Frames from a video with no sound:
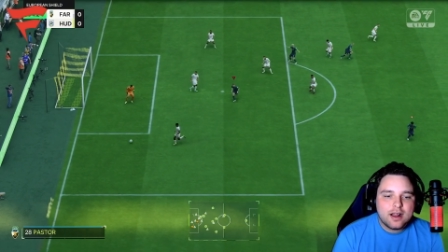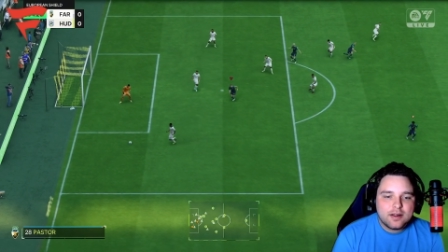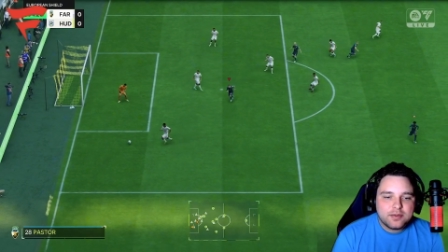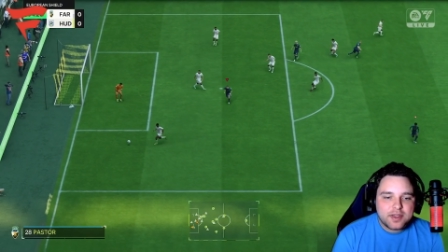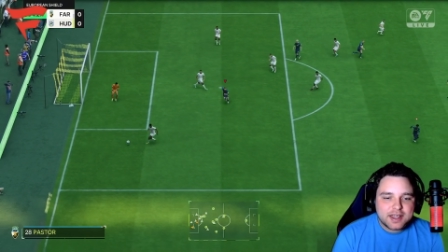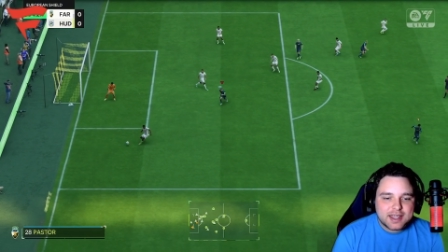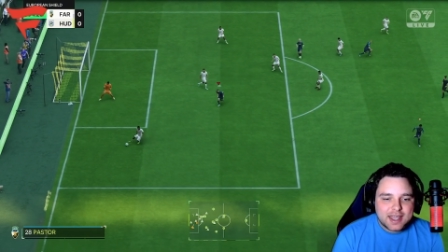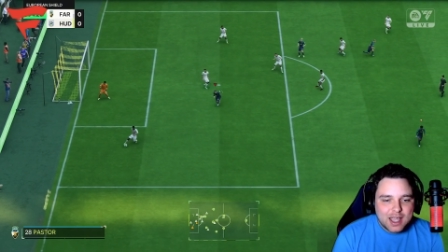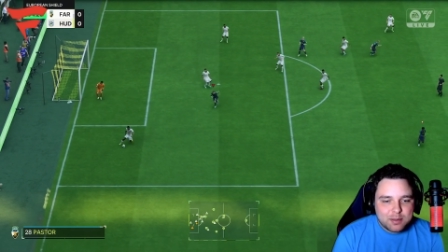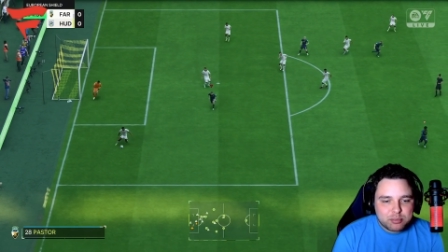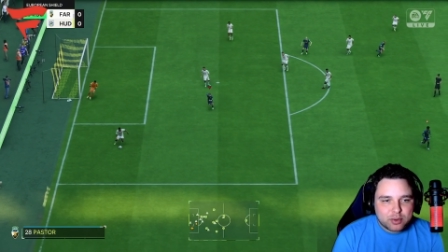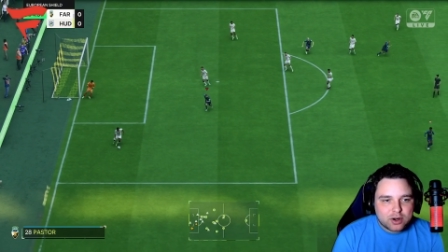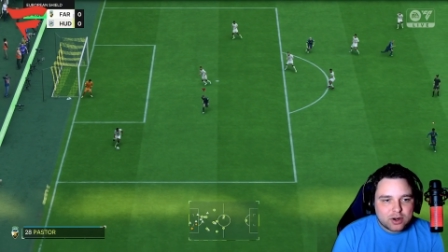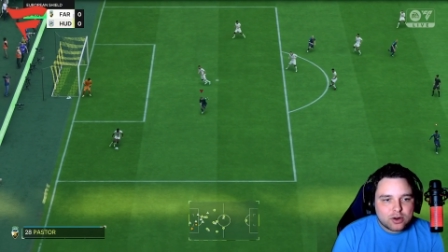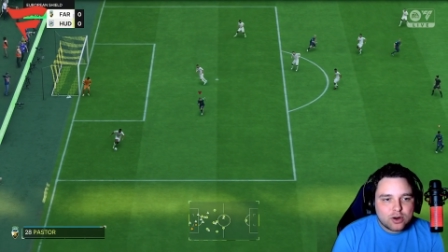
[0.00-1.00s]
The
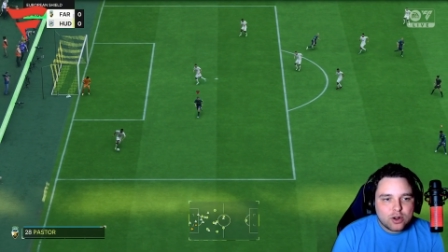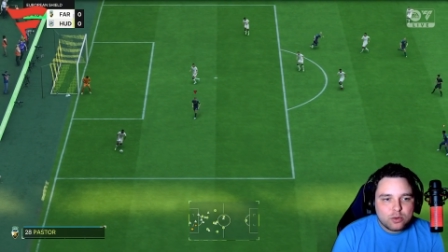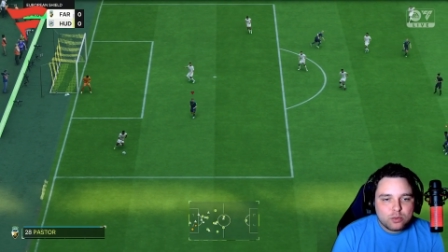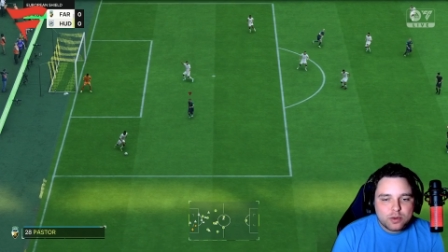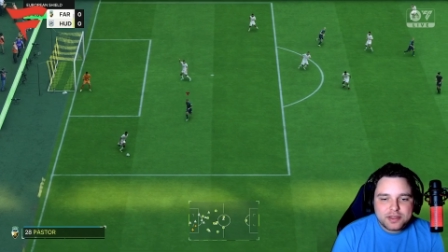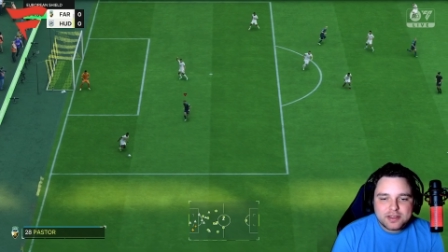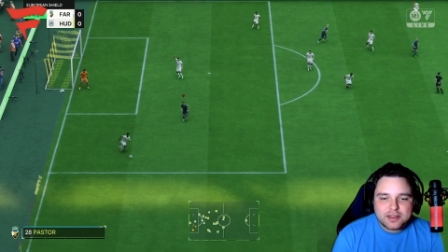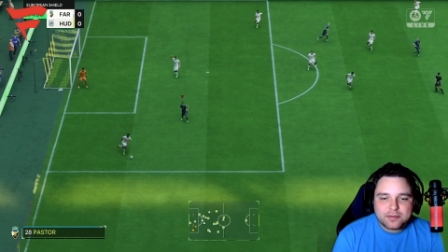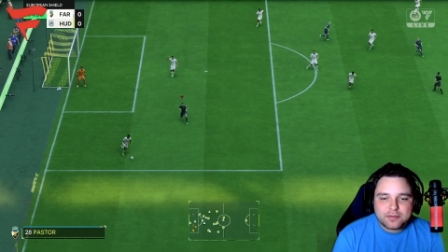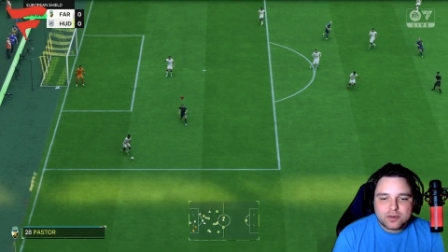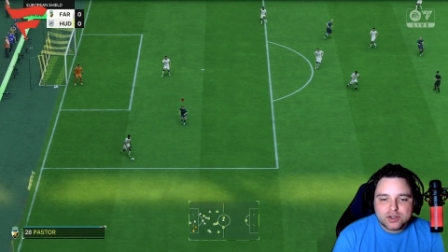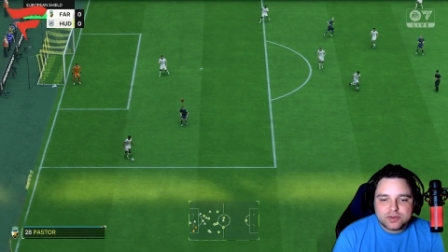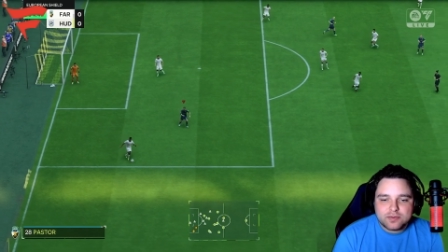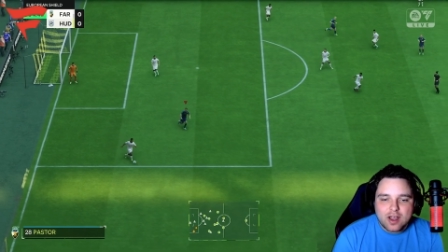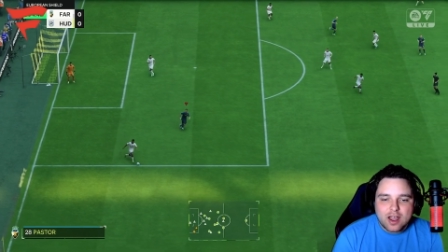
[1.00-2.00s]
keeper, within the
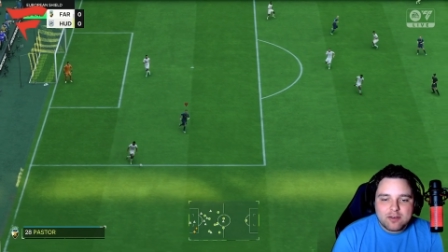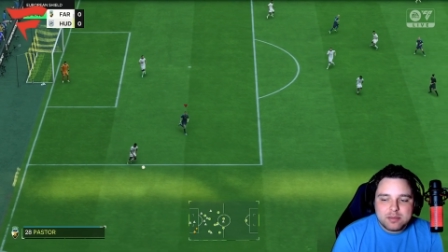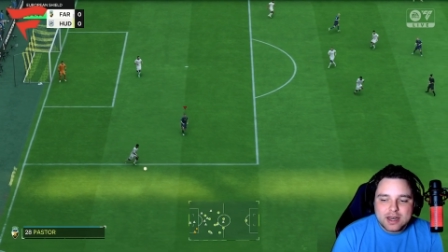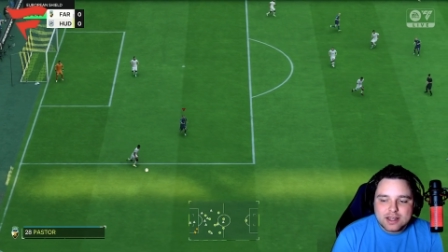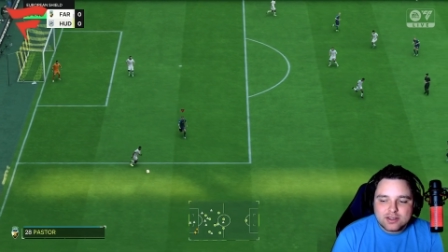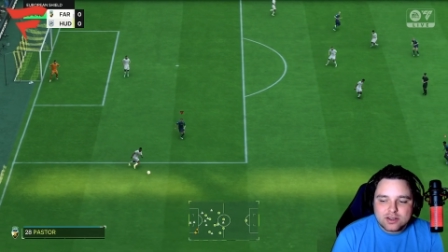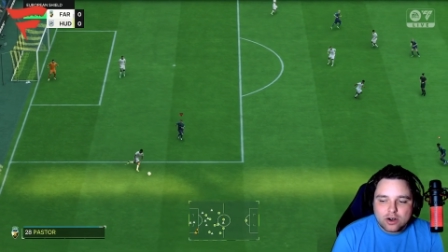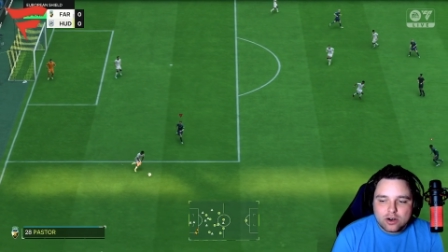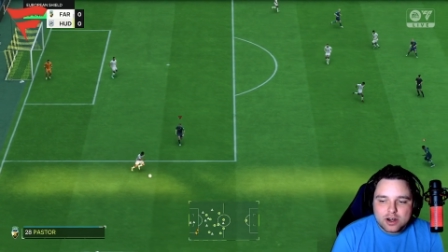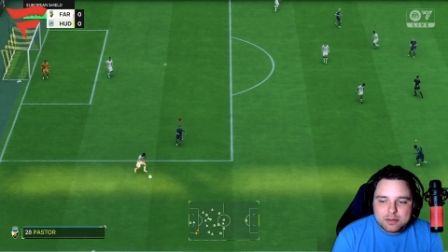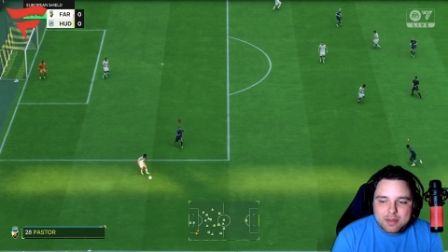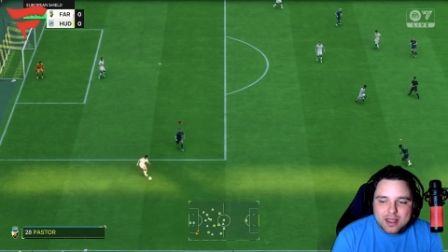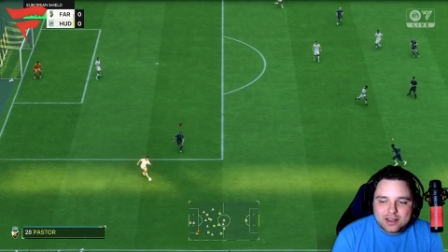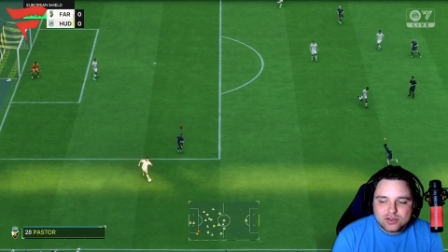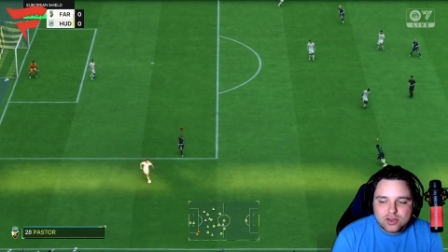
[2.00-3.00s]
first 5 minutes, already
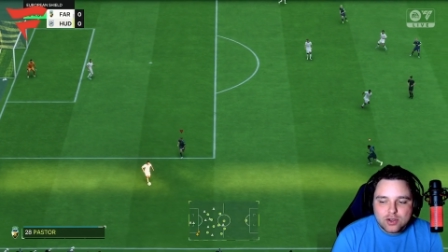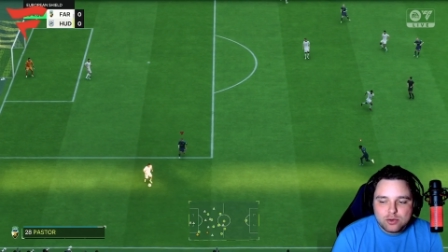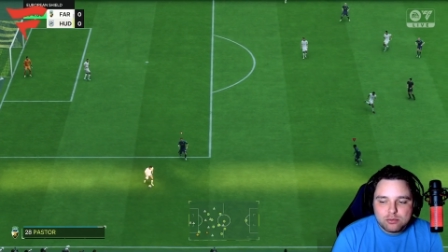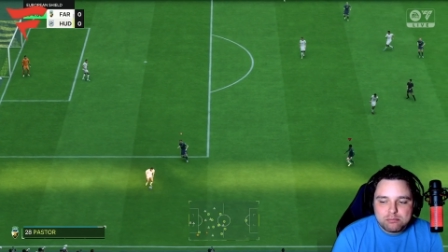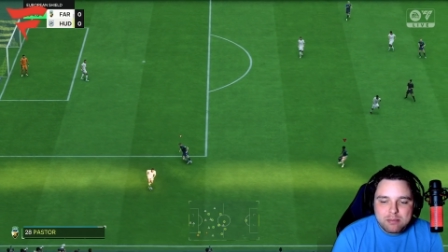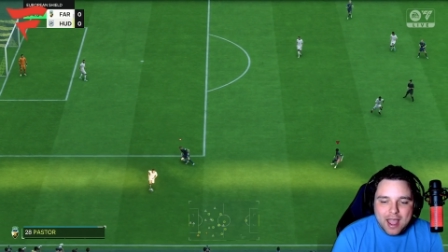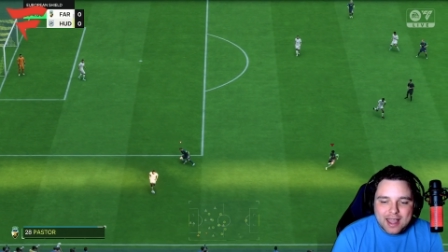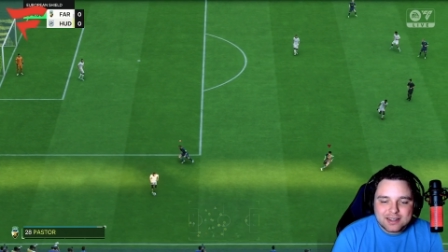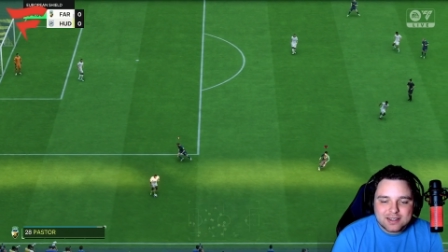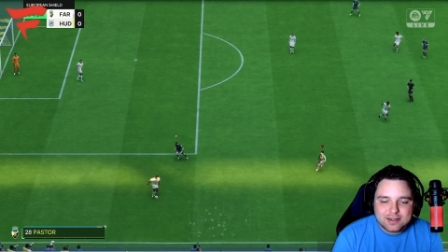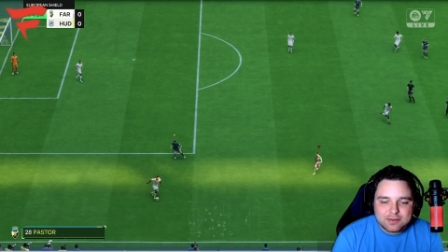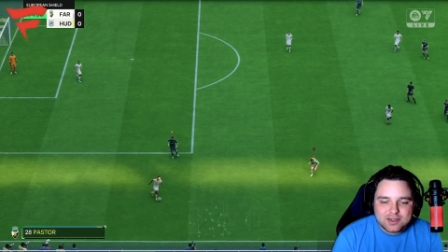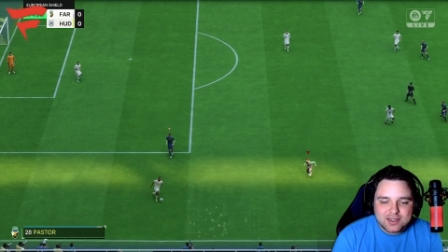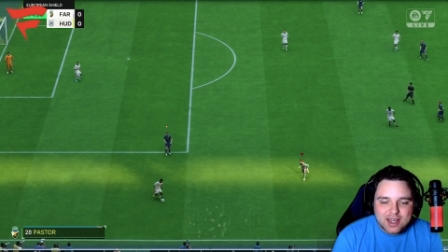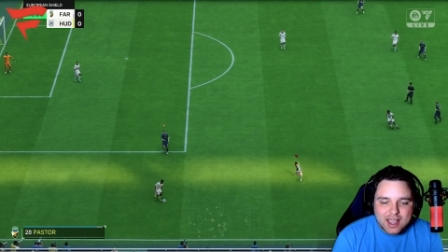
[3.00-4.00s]
makes 2 massive
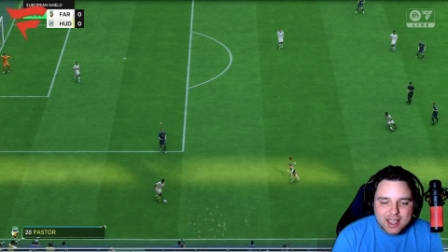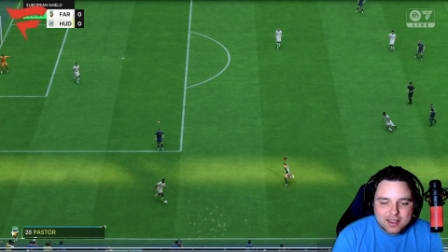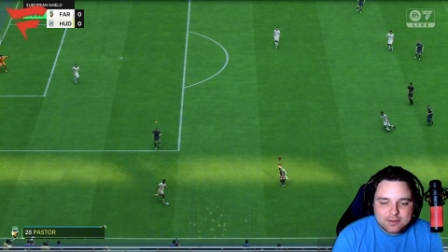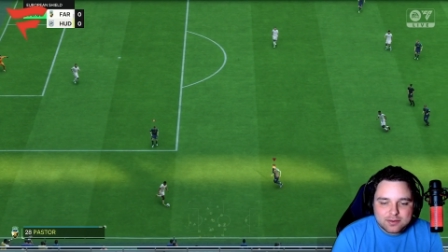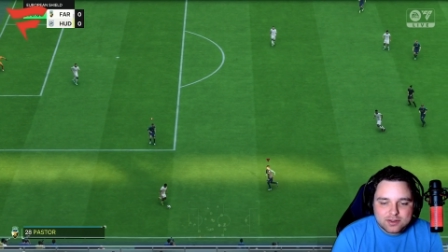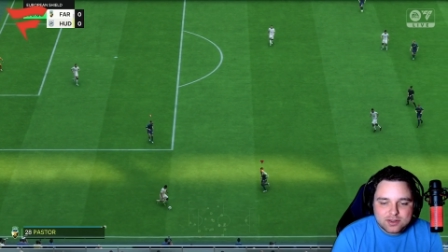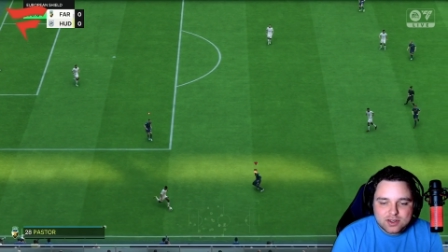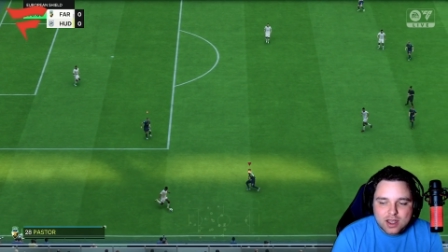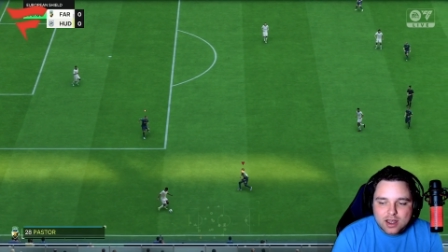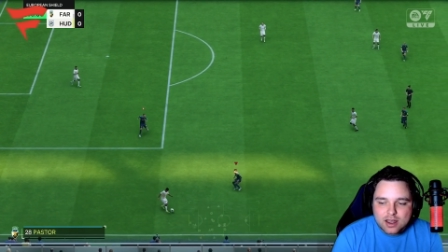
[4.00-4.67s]
saves.